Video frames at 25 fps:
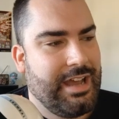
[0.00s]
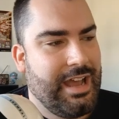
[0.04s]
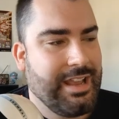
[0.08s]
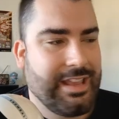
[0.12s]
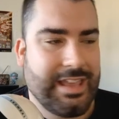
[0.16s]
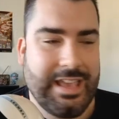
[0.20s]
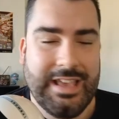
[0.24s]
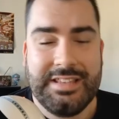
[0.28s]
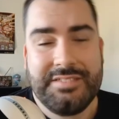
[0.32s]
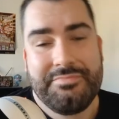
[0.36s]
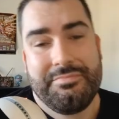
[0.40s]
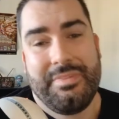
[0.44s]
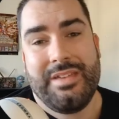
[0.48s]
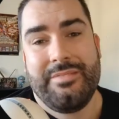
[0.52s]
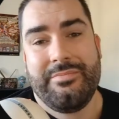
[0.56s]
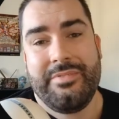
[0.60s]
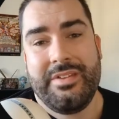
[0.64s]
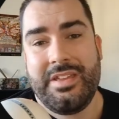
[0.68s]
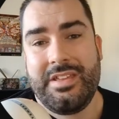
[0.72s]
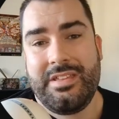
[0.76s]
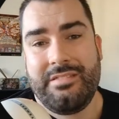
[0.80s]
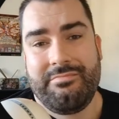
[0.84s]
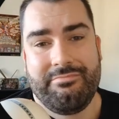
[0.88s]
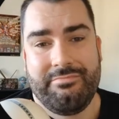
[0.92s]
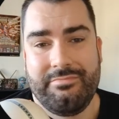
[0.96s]
I guess
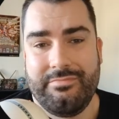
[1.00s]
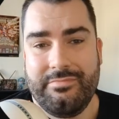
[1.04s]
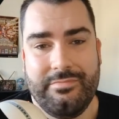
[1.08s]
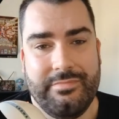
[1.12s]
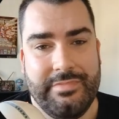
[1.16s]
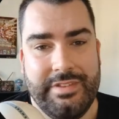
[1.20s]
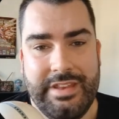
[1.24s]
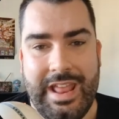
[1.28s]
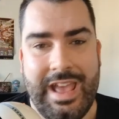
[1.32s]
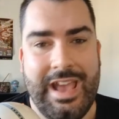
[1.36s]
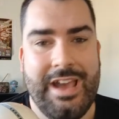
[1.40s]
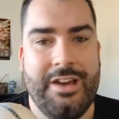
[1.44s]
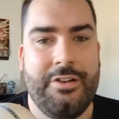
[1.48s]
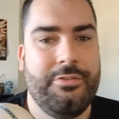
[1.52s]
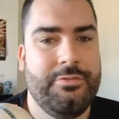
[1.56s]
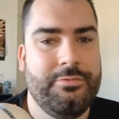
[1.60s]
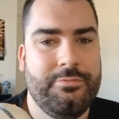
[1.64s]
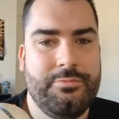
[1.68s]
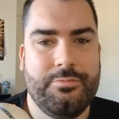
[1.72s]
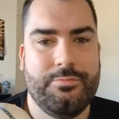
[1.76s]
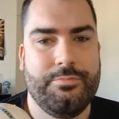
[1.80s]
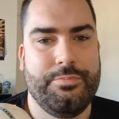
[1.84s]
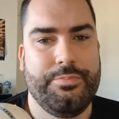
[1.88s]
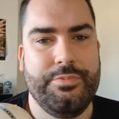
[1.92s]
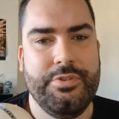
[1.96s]
maybe
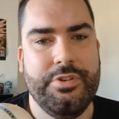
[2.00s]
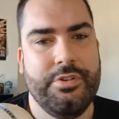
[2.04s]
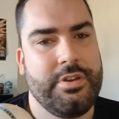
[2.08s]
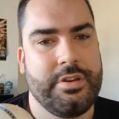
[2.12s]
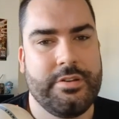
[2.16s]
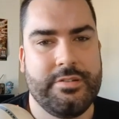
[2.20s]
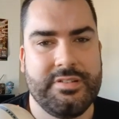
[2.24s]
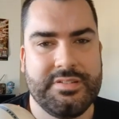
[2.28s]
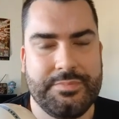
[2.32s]
now Yu-Gi-Oh!